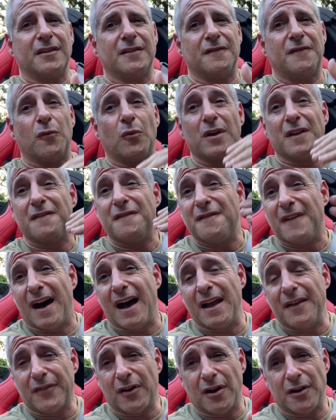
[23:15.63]

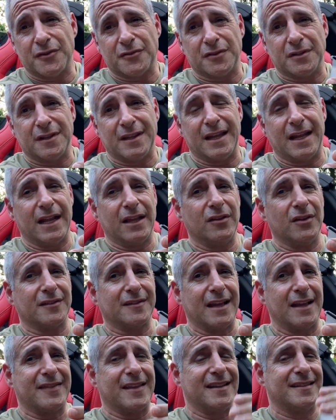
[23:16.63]
$4,500 that I looked
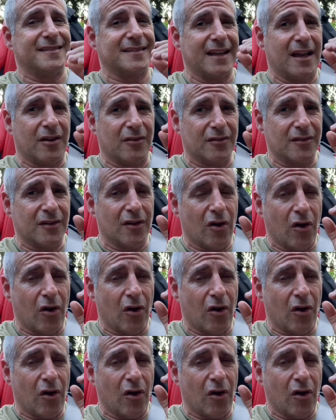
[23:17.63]
at that sound